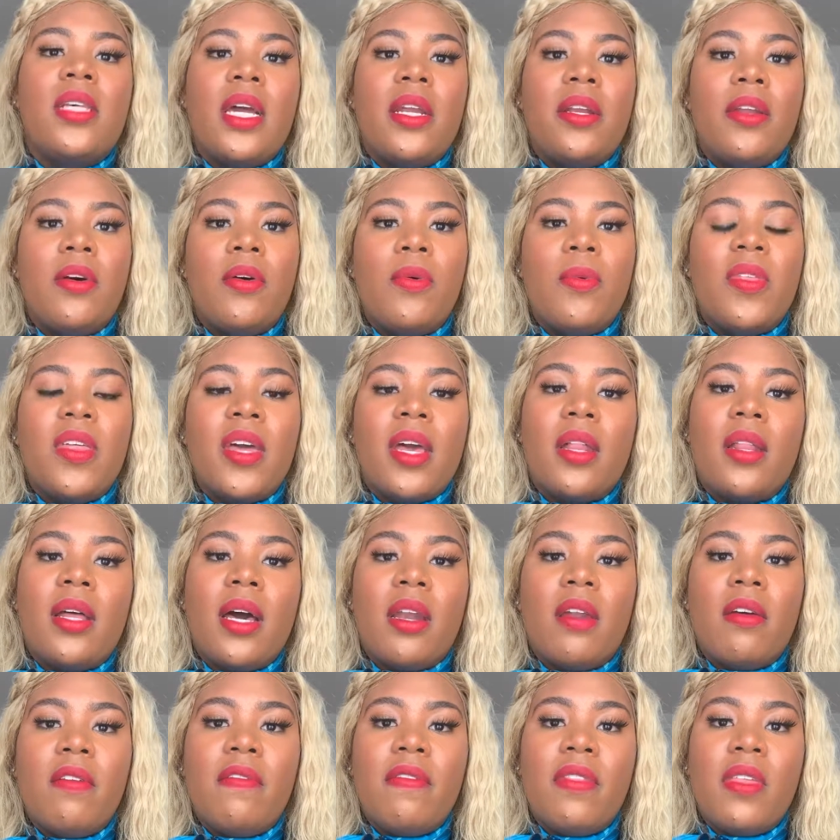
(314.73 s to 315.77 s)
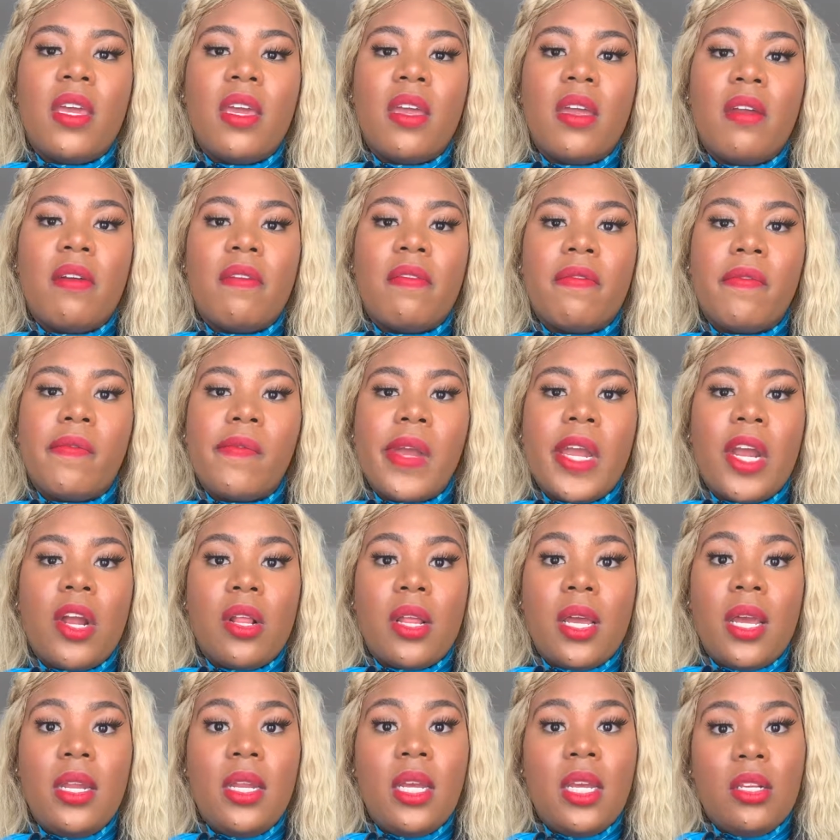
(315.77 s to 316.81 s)
I know with like a lot of the
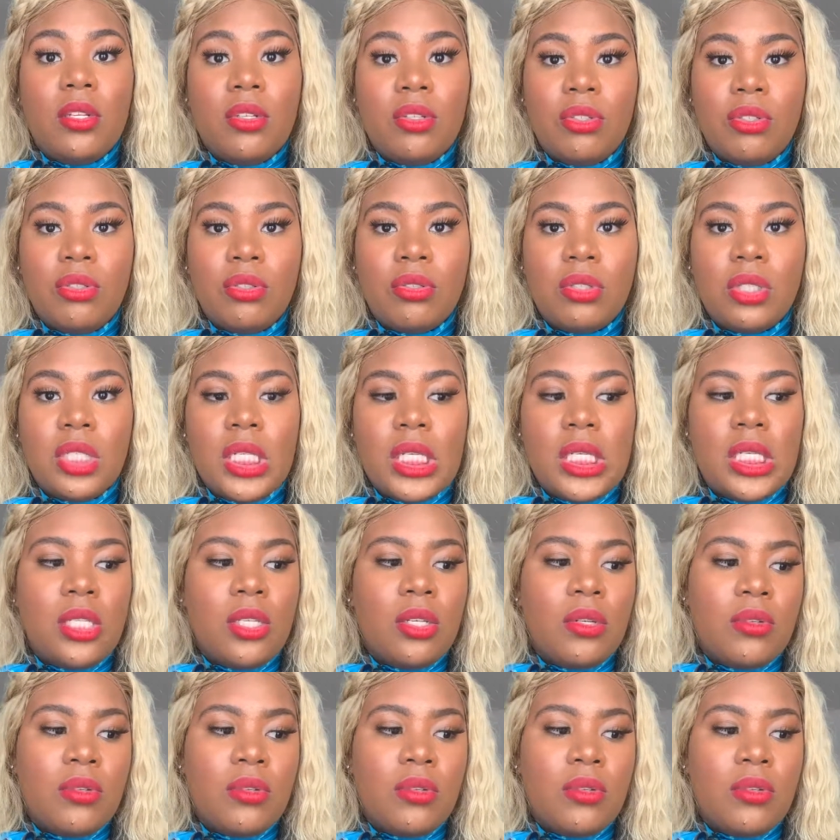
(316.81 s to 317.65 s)
airline industries,